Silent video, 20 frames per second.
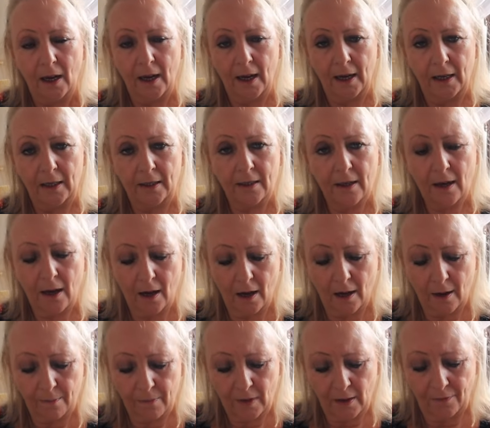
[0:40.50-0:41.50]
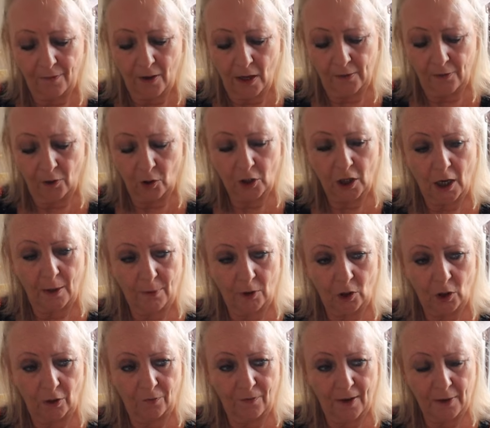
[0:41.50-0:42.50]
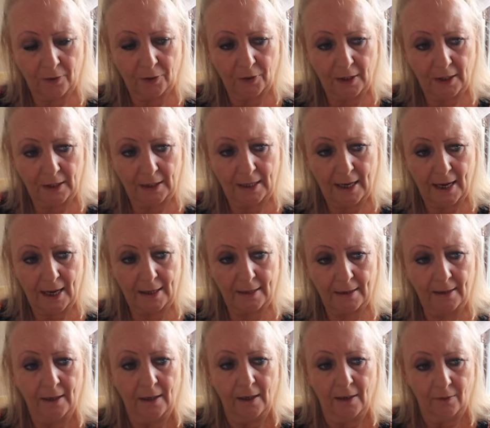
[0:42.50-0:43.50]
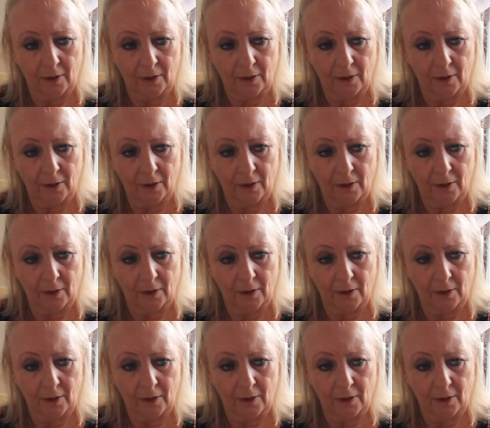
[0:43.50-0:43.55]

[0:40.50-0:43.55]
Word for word: in um, the 3rd of October 2010.